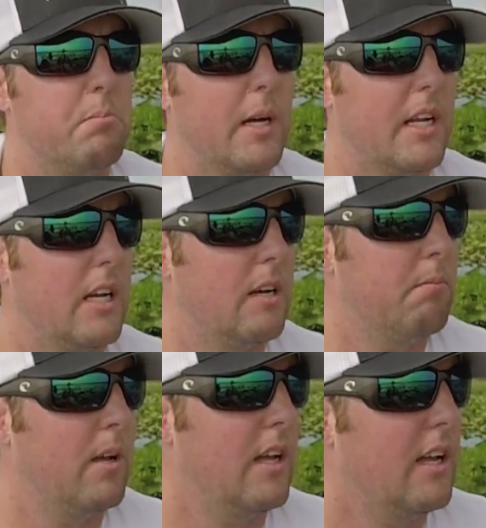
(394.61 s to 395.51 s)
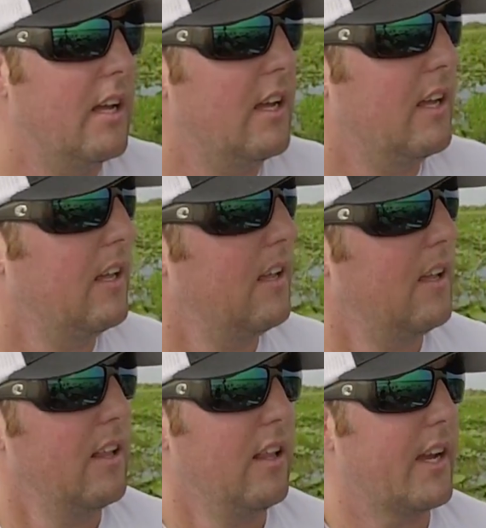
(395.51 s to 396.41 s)
But
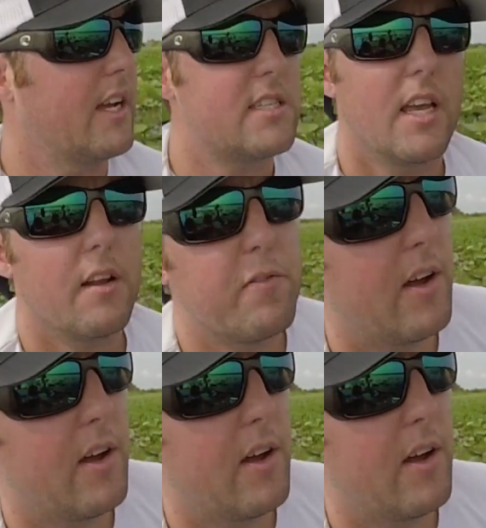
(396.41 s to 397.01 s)
like I said,